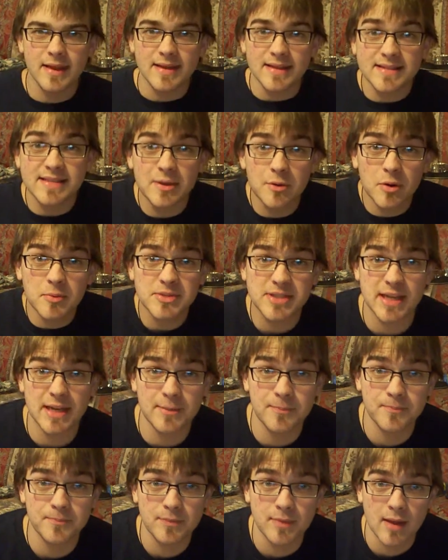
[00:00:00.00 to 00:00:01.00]
See what I'm
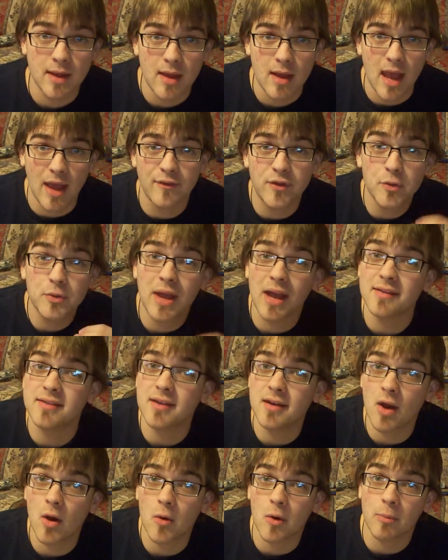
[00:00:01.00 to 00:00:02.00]
saying? If you get
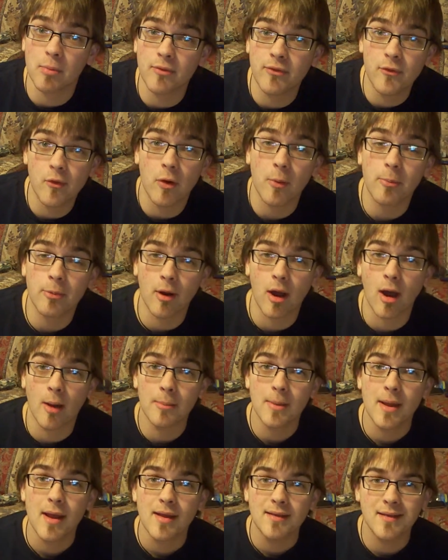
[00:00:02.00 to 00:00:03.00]
to know her before
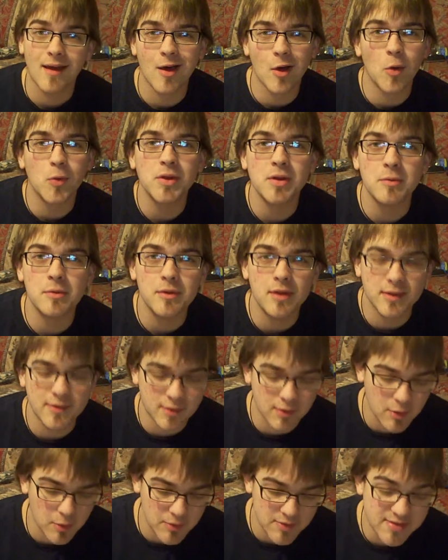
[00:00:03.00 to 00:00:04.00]
prom, not only will you get
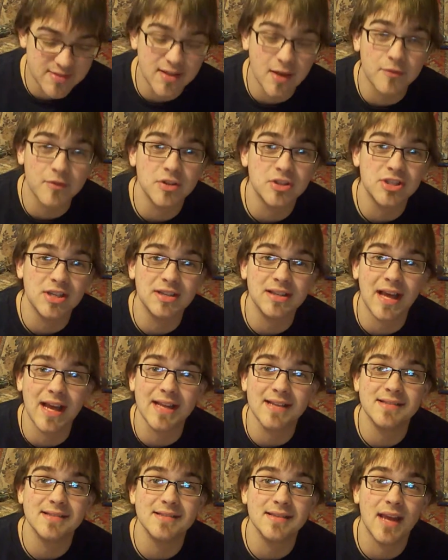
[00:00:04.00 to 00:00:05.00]
to know the stuff that she
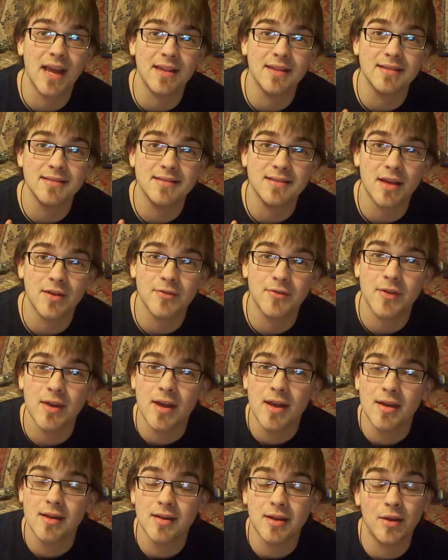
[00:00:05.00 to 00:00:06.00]
likes and the stuff,
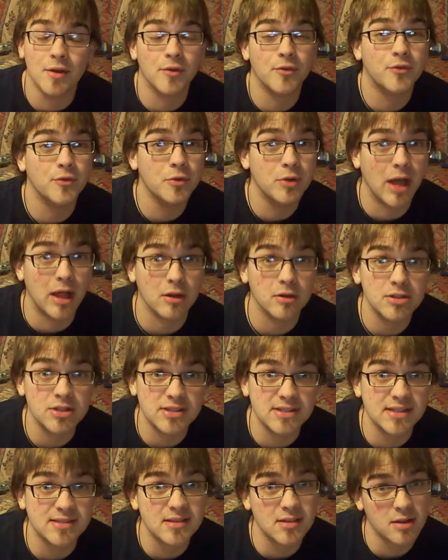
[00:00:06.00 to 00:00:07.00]
food
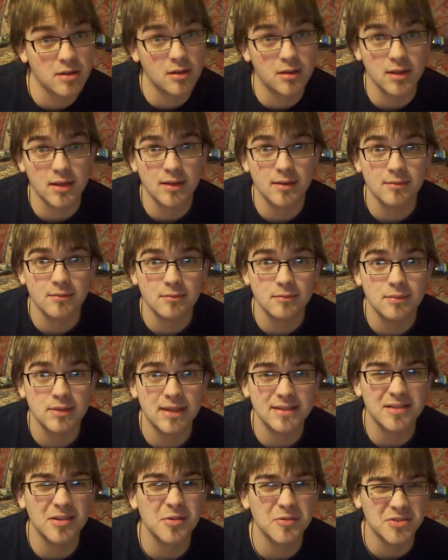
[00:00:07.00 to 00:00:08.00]
allergies, that's another thing.
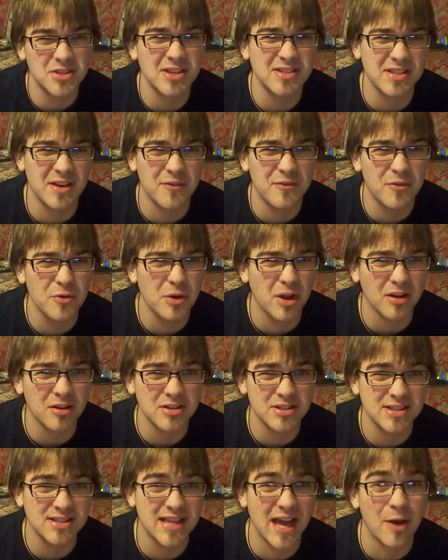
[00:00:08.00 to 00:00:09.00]
Get to know if she has any food
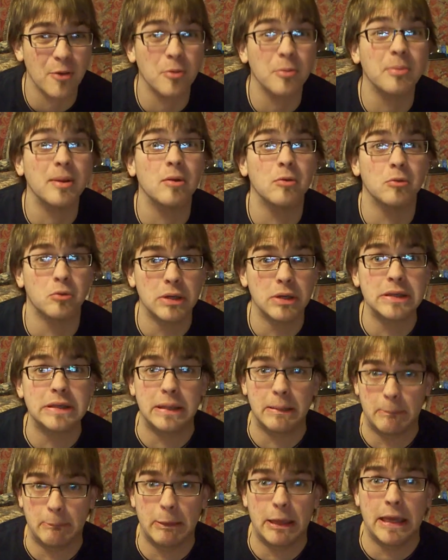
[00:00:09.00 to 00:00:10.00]
allergies. That would be
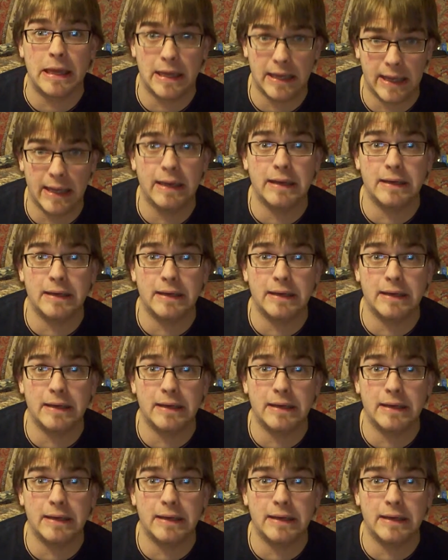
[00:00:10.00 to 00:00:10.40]
really bad.